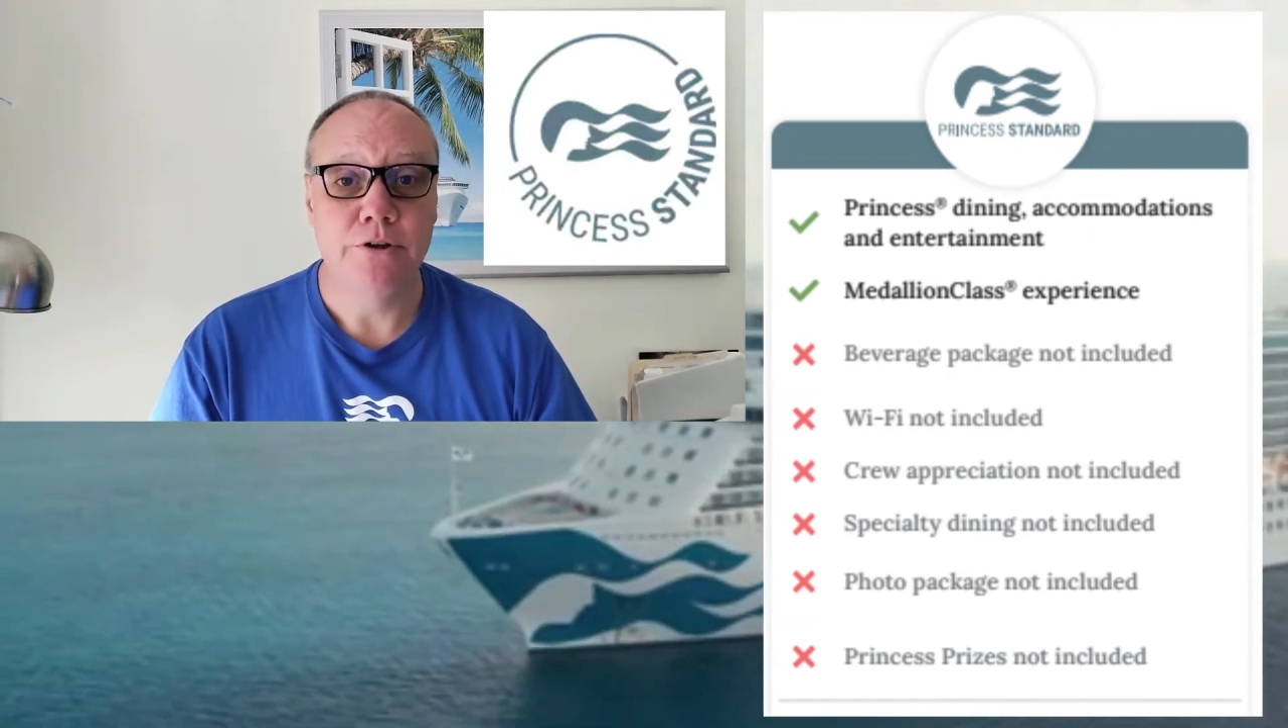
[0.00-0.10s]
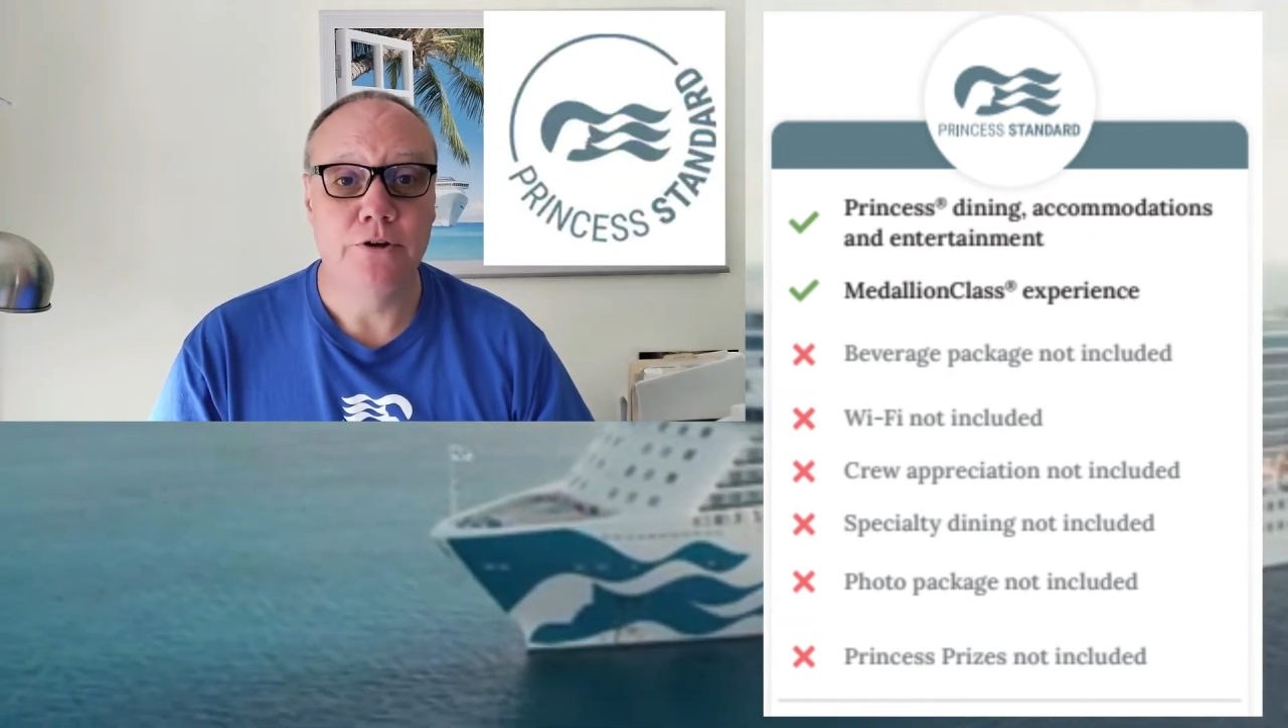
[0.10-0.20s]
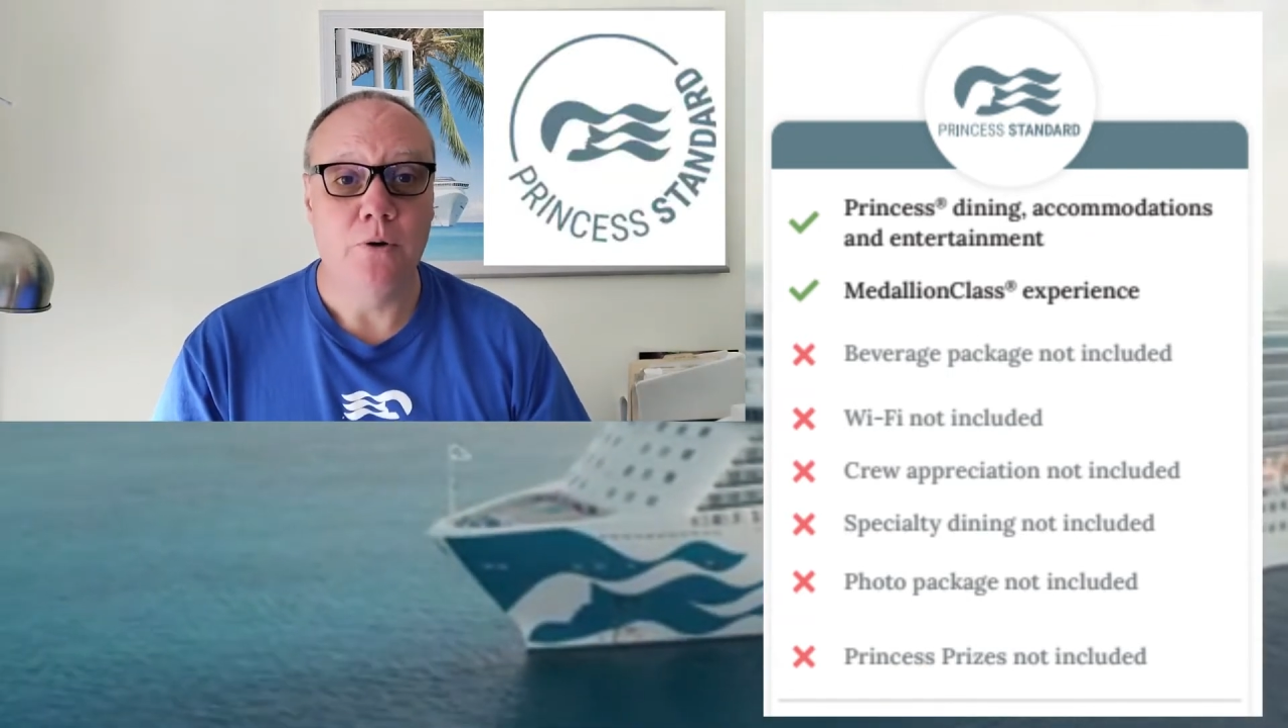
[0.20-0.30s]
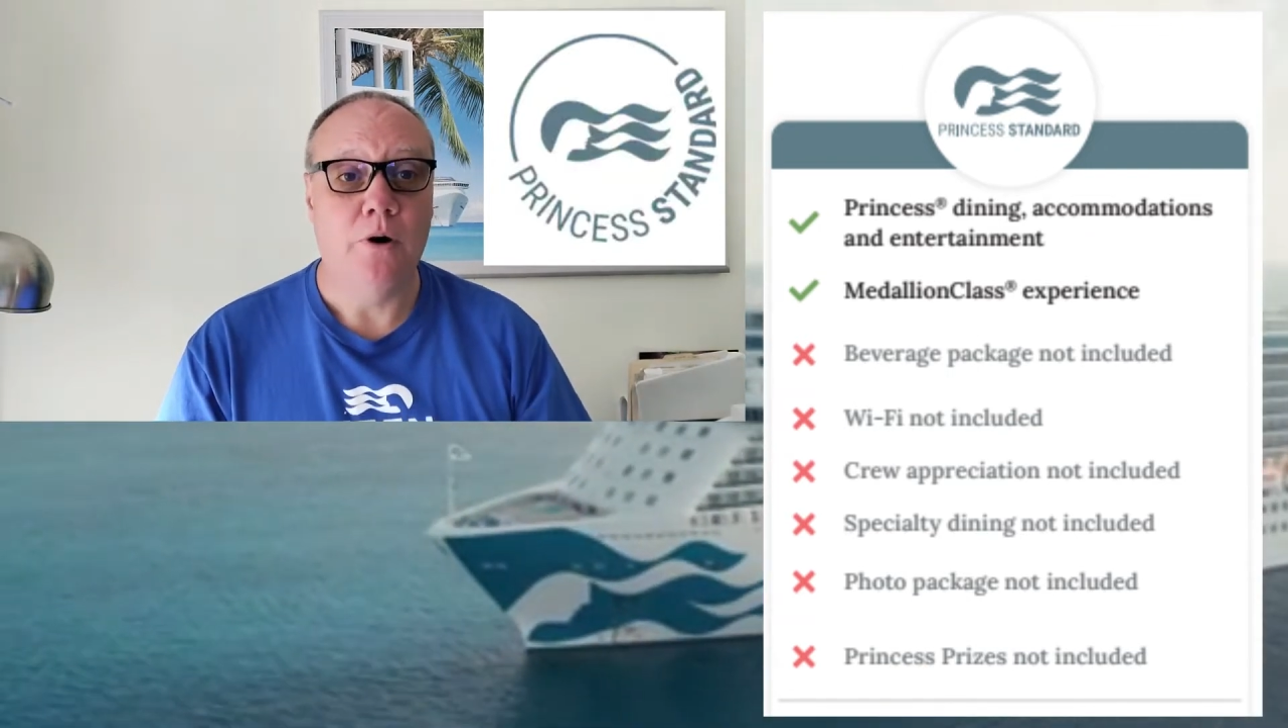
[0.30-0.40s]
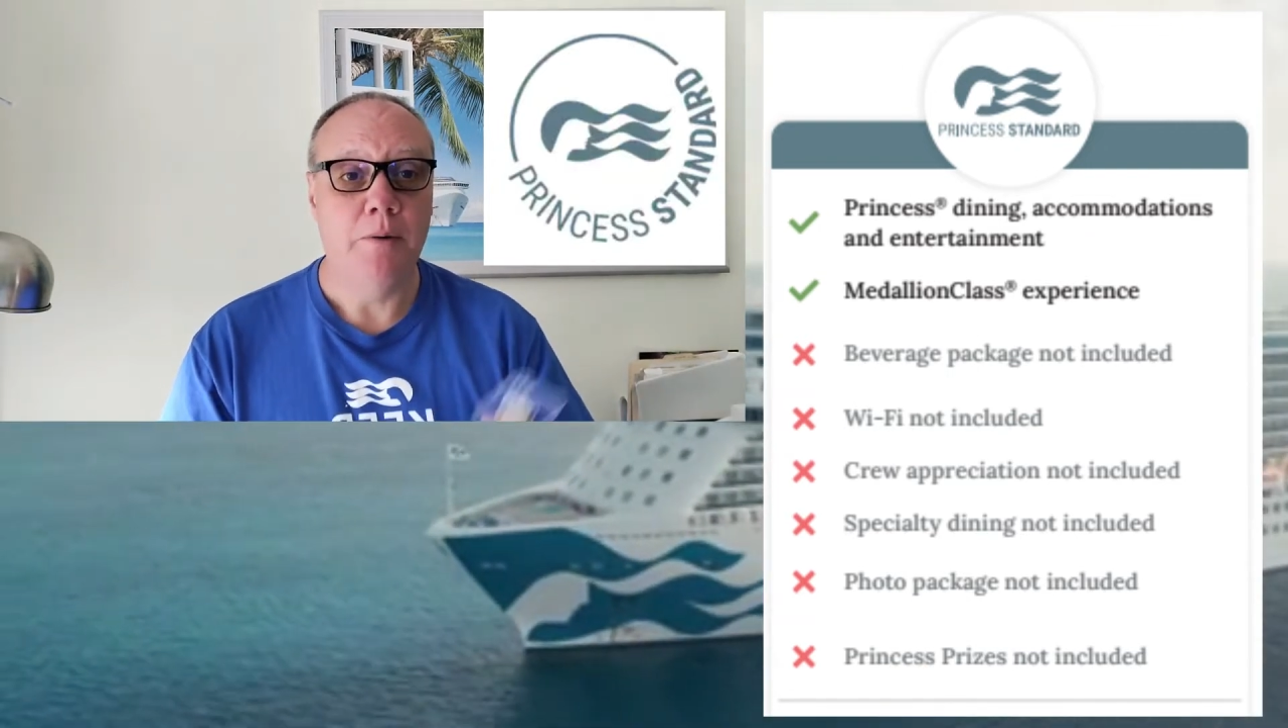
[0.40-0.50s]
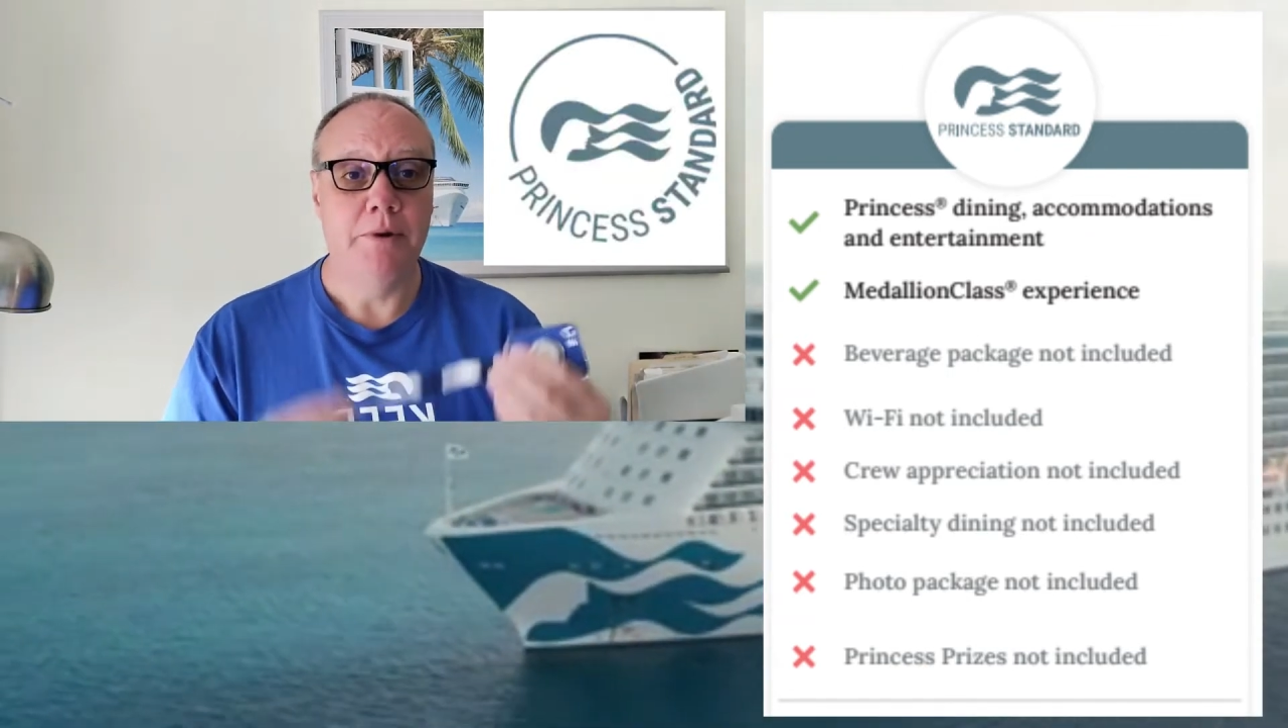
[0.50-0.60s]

the door